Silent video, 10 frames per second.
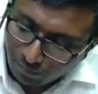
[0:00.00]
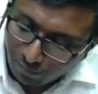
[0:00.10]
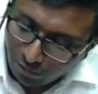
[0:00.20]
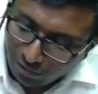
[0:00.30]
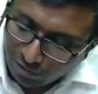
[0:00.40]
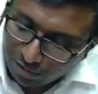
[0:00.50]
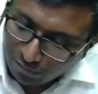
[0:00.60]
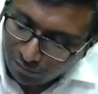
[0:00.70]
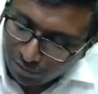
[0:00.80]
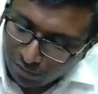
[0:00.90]
5 items.
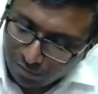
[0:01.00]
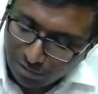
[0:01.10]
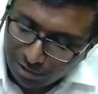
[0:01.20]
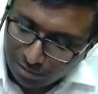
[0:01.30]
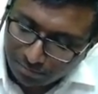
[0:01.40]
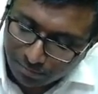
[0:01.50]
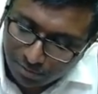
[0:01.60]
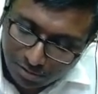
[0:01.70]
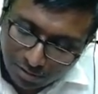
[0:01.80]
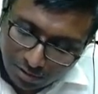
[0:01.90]
Which 5
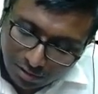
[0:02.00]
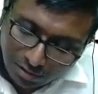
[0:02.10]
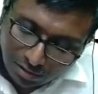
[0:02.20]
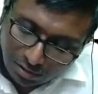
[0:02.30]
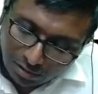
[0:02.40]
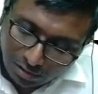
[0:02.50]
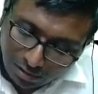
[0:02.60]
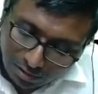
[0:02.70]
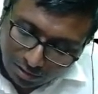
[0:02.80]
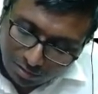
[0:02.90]
items?
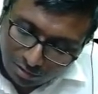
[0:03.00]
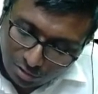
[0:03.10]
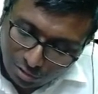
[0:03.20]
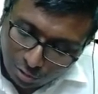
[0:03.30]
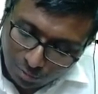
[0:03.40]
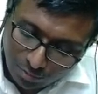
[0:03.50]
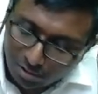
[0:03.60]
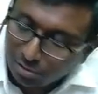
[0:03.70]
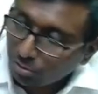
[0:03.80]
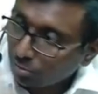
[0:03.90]
Yeah, it should be
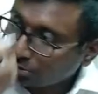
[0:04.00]
linked to